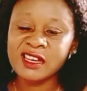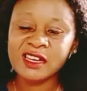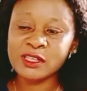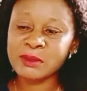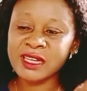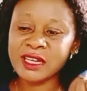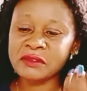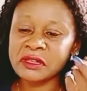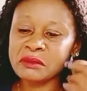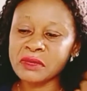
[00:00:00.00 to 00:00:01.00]
I normally have
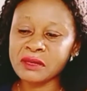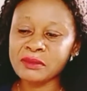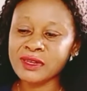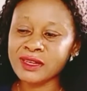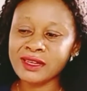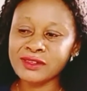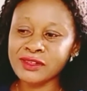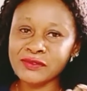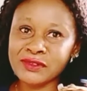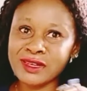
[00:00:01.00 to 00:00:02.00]
it in my bag. I don't
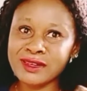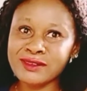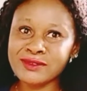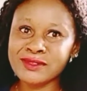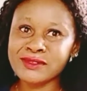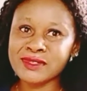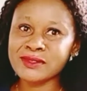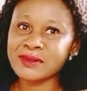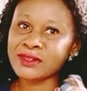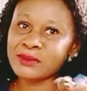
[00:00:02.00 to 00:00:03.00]
even know the reason
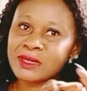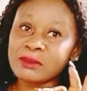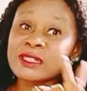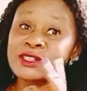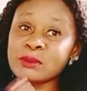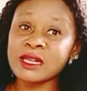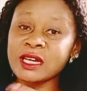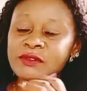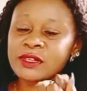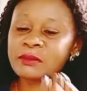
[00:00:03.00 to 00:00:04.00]
why I normally have it in my
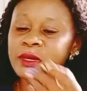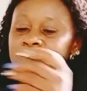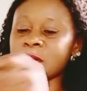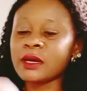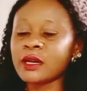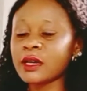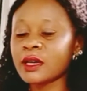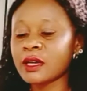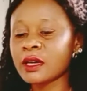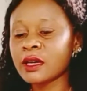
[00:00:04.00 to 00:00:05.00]
bag.
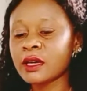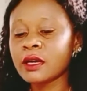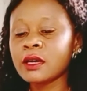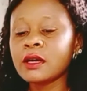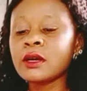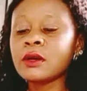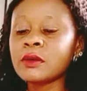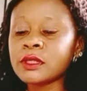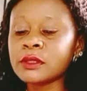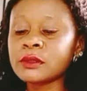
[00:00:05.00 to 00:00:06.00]

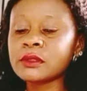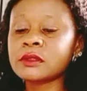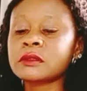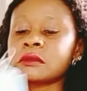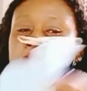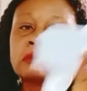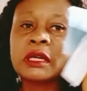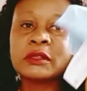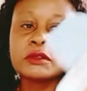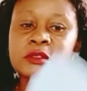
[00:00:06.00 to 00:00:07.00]
What else? My
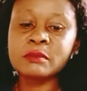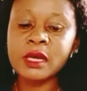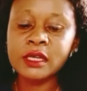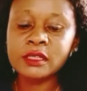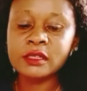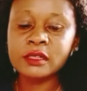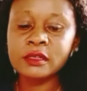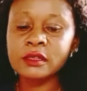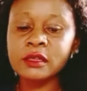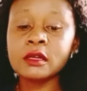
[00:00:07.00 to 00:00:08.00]
nose mask.
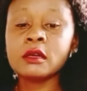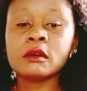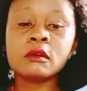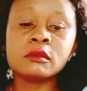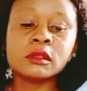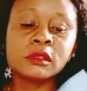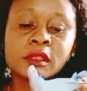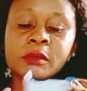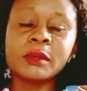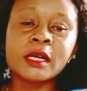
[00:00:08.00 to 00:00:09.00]
Oh, this is
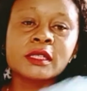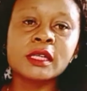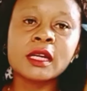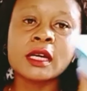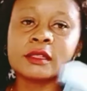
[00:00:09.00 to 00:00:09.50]
a bank teller.